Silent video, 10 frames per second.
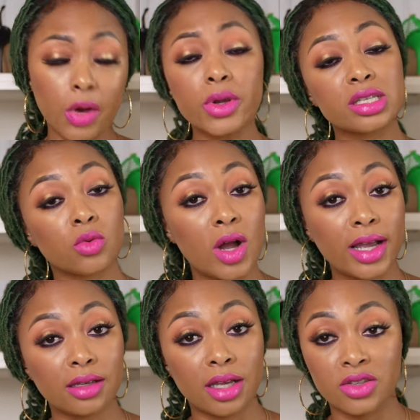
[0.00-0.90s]
No reason
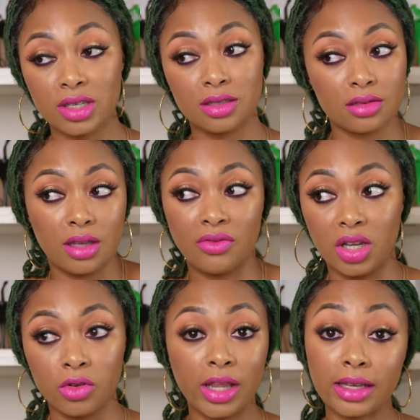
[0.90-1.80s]
why. I just have
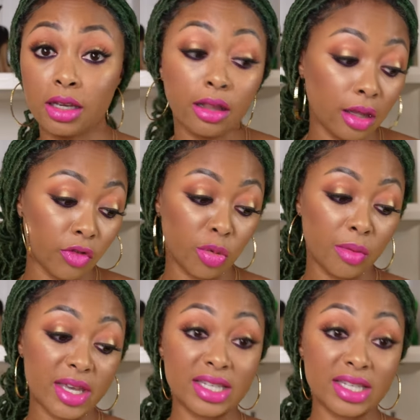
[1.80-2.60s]
never liked anything from them